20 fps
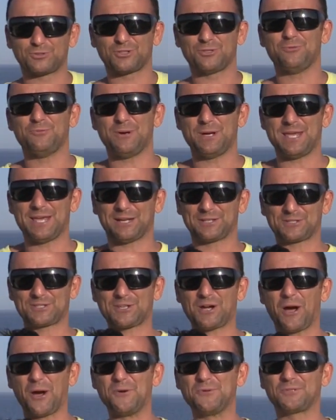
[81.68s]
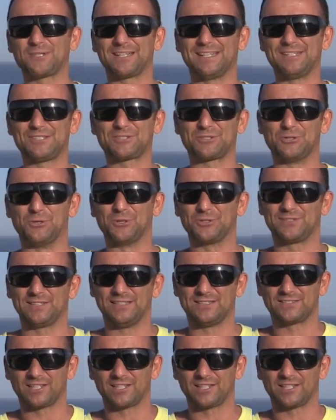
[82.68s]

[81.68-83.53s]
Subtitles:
so we are totally sorted.